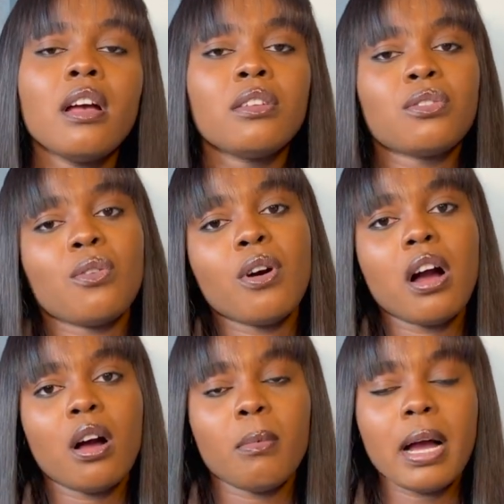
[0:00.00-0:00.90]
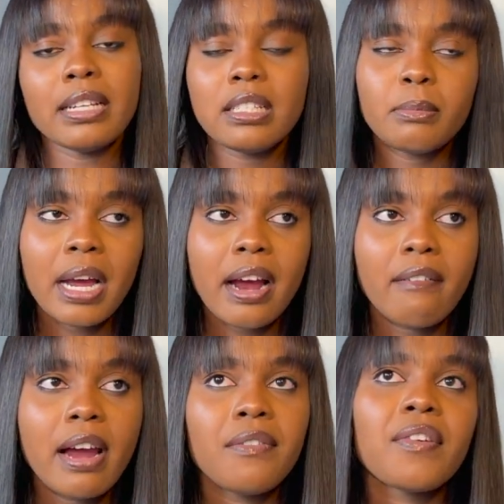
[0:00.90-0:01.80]
So um, I did my
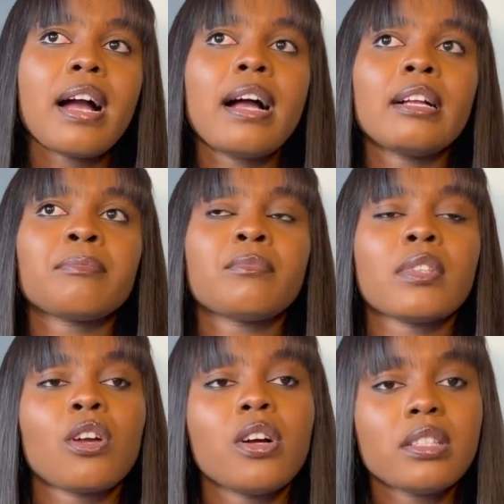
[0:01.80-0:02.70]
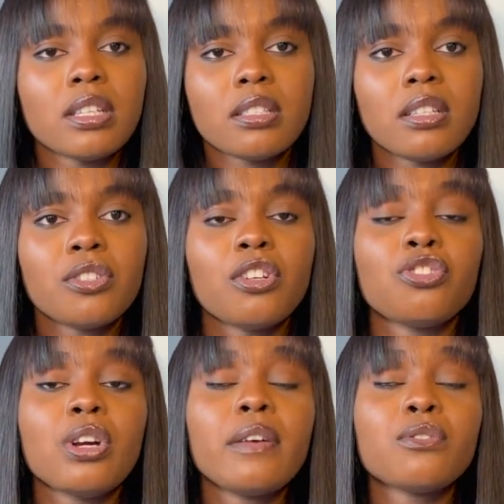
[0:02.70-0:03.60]
ArriveCAN, got a
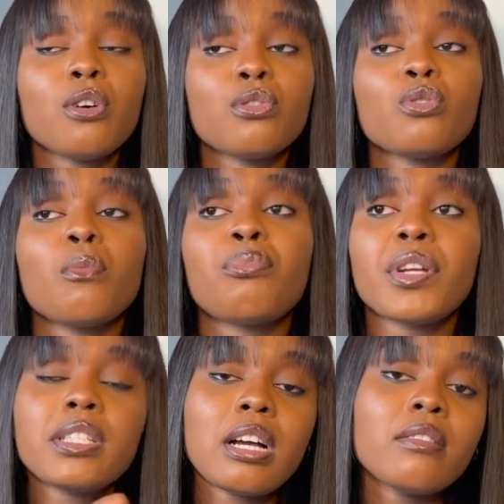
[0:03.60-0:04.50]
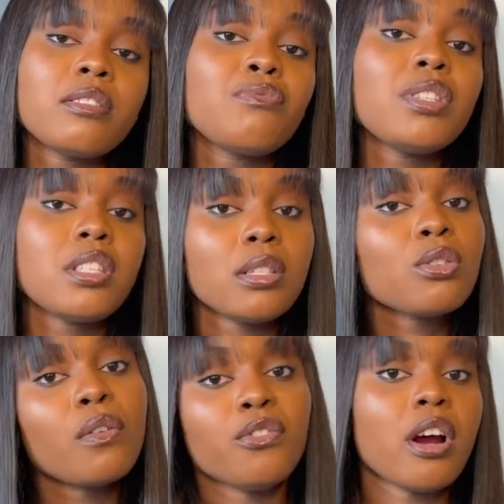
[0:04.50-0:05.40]
status. You have to also print out the receipt
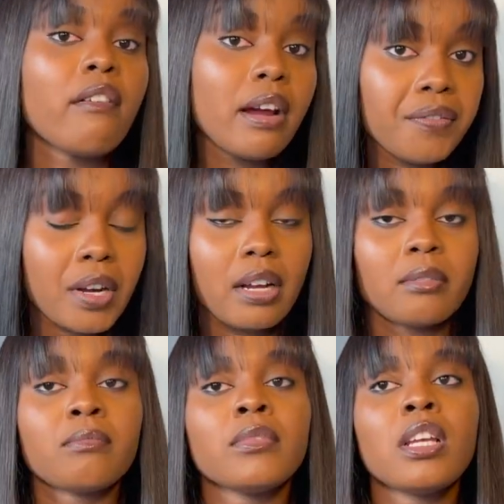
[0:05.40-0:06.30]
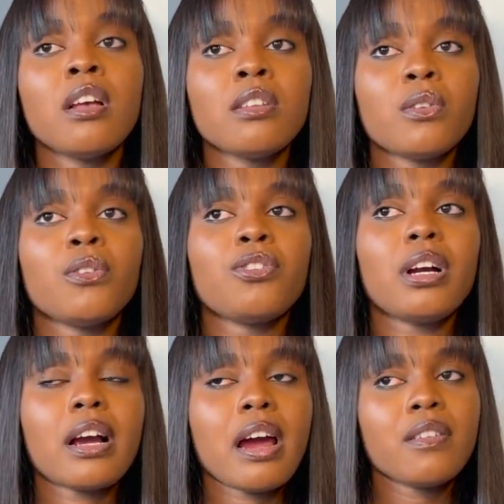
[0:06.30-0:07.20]
of your ArriveCAN. So you
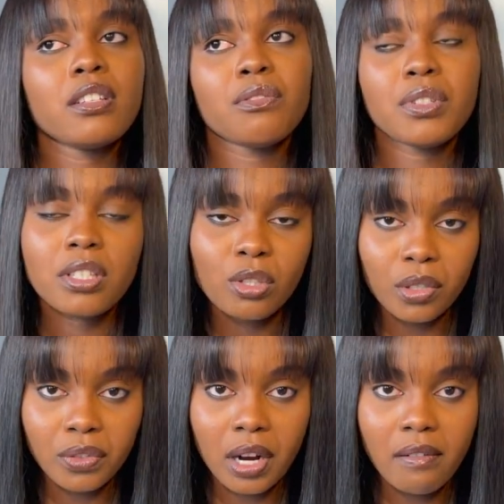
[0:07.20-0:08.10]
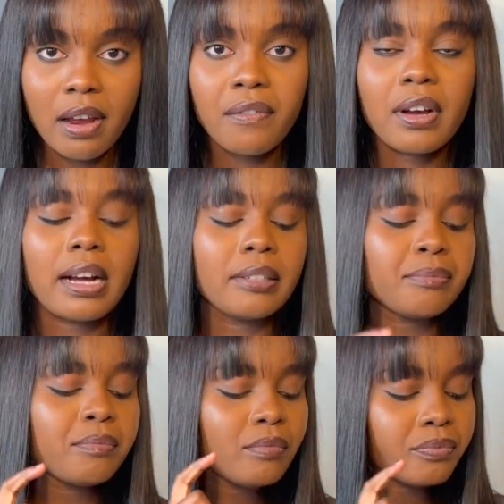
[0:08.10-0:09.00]
are carrying the receipt of your ArriveCAN.